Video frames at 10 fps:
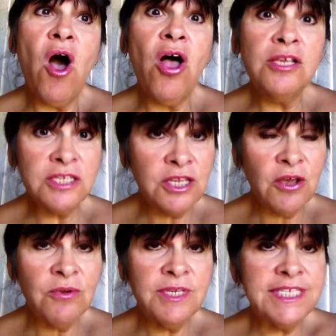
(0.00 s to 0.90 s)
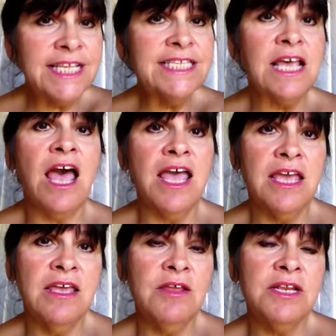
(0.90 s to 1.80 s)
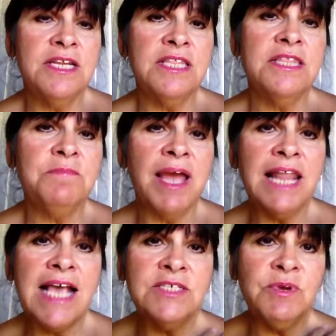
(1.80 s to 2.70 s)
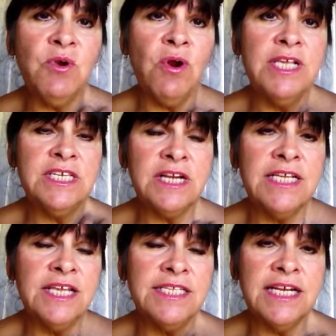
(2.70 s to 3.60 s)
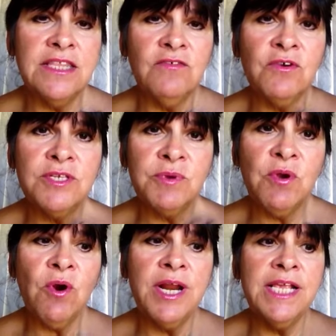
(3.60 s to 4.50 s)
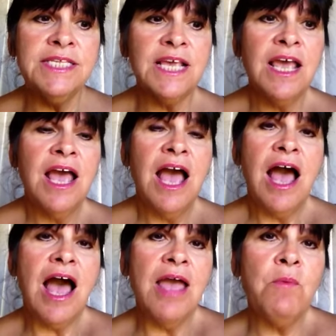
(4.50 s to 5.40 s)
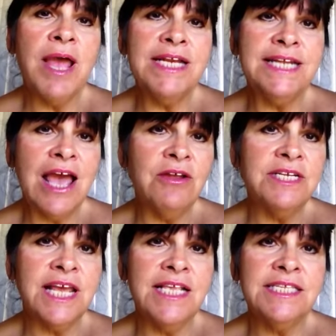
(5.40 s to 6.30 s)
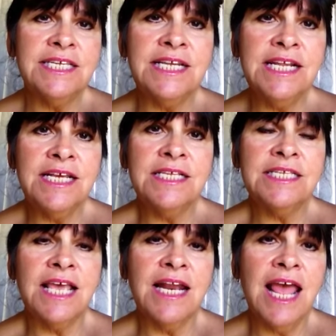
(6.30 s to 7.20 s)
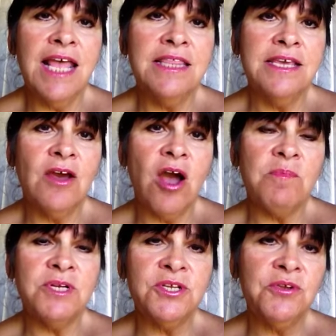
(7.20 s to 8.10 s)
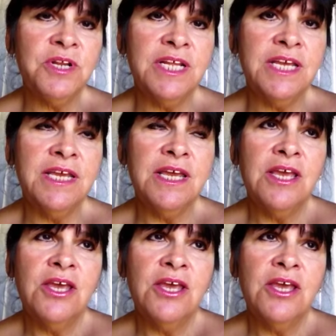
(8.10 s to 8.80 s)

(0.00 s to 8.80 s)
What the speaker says: Also, since I did my last recordings, since I did the first recordings, I went down to Encinitas and had the opportunity